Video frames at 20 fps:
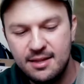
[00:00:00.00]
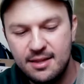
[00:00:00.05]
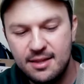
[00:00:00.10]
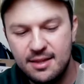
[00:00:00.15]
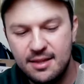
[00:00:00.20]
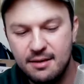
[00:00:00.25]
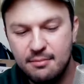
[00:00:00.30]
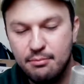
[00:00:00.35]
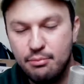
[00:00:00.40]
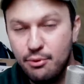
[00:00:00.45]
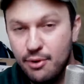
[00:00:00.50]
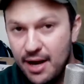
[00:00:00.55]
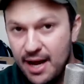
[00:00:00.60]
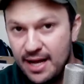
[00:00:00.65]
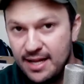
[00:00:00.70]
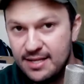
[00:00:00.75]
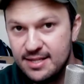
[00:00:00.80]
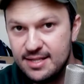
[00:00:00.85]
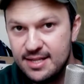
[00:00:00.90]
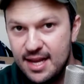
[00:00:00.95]
the
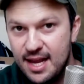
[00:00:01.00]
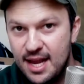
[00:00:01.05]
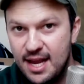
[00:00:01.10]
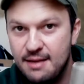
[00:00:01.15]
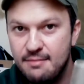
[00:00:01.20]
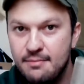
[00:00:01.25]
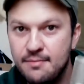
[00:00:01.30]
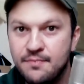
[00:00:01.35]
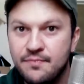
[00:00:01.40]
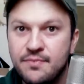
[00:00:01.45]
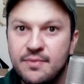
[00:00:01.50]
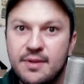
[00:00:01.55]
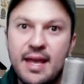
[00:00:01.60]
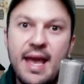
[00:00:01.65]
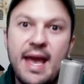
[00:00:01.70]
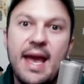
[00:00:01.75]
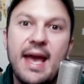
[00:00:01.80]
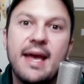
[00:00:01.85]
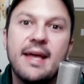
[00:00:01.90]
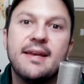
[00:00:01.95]
brand's name
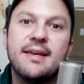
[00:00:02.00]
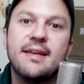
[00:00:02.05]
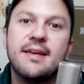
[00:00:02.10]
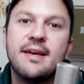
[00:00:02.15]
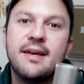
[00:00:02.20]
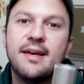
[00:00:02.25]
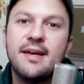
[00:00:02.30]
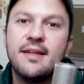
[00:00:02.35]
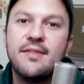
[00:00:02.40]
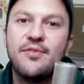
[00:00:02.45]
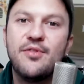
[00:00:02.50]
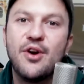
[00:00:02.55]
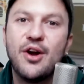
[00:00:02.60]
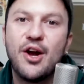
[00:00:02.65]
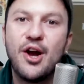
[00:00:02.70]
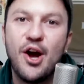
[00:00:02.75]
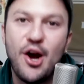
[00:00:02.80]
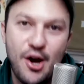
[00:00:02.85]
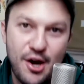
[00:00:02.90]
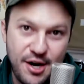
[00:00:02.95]
and the
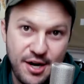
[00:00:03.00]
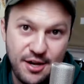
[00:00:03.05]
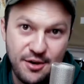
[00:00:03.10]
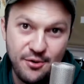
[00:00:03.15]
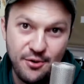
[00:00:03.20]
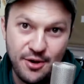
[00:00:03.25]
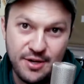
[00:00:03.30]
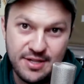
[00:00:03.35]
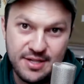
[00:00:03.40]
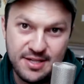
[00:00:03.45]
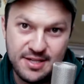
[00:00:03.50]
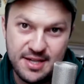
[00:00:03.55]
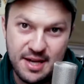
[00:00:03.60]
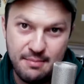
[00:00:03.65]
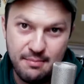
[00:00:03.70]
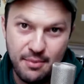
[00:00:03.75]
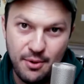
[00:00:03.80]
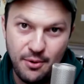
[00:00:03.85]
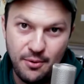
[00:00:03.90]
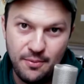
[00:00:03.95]
cardioid
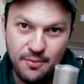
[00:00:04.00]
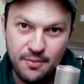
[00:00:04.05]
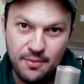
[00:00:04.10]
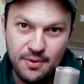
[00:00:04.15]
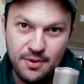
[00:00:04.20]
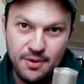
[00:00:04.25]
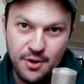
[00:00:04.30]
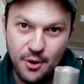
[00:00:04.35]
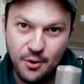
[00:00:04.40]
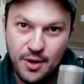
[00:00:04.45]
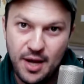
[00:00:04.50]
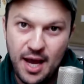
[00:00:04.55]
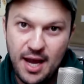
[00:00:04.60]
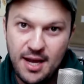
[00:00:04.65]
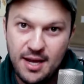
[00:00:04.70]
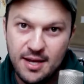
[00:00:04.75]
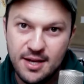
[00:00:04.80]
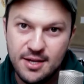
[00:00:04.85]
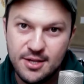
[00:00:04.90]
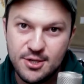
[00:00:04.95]
symbol.
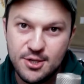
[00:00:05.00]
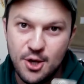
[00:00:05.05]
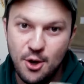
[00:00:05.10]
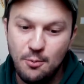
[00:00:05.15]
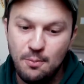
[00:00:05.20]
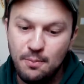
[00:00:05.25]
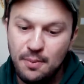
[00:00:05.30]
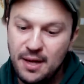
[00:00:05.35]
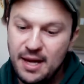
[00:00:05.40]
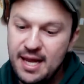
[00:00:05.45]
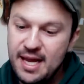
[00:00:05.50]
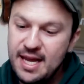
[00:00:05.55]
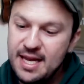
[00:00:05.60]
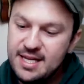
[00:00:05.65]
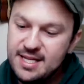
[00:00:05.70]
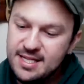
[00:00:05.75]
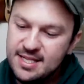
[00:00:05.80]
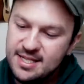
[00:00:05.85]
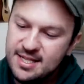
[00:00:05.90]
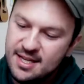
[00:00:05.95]
Okay? So
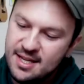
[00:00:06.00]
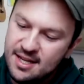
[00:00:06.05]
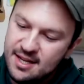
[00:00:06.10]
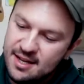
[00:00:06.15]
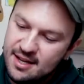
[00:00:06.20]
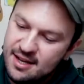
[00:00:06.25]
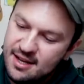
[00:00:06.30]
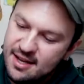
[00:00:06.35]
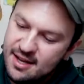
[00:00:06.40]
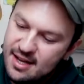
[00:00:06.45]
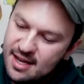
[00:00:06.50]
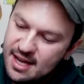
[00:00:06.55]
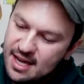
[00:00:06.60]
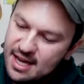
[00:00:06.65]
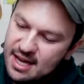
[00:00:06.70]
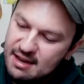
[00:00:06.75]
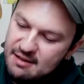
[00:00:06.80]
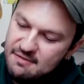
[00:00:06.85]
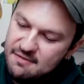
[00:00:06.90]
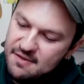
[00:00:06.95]
please,
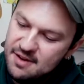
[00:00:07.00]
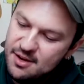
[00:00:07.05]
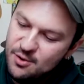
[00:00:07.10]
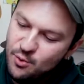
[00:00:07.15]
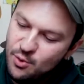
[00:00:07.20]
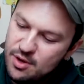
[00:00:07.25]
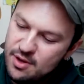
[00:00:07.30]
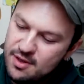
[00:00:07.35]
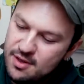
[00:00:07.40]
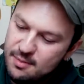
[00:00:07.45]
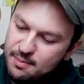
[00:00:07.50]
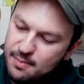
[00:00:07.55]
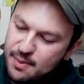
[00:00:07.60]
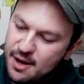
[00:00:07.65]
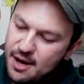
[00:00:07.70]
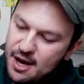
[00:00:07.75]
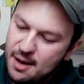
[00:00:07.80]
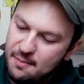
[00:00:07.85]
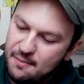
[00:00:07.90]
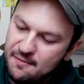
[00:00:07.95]
even with the
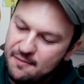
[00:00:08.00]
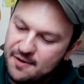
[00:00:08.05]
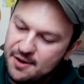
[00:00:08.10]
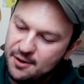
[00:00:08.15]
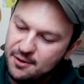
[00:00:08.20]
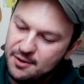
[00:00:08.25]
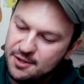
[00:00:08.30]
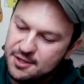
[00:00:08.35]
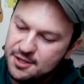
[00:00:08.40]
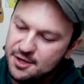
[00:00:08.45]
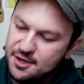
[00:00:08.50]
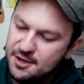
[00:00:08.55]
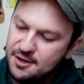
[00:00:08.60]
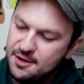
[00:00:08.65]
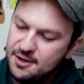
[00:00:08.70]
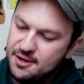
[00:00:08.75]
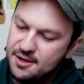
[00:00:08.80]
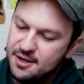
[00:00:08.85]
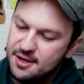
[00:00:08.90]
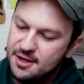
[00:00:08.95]
pop filter,
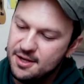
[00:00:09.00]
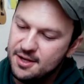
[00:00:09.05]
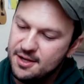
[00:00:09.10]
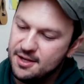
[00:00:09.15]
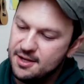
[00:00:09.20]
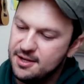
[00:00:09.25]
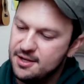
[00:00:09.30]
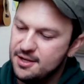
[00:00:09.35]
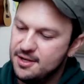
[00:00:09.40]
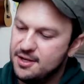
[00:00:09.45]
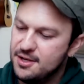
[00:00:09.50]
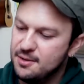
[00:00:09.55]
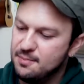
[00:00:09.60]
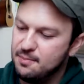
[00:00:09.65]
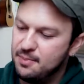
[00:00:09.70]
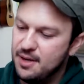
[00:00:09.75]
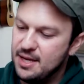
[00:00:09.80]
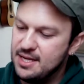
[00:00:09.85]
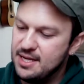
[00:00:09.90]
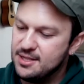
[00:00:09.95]

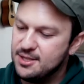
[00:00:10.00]
please